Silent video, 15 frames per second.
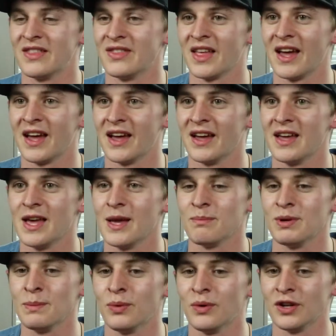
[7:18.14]
and that
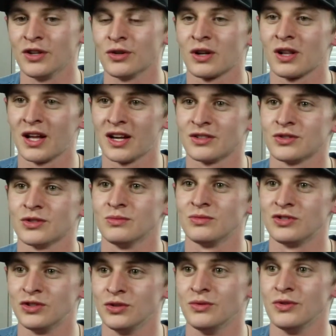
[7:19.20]
people in your
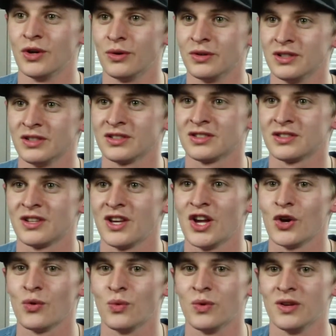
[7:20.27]
classrooms do notice
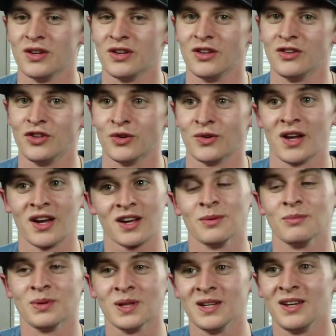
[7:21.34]
when you're not
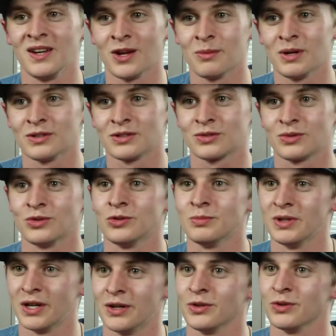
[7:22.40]
complaining about school,
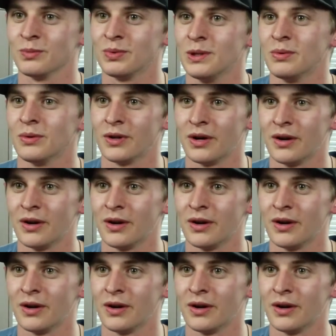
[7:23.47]
but other people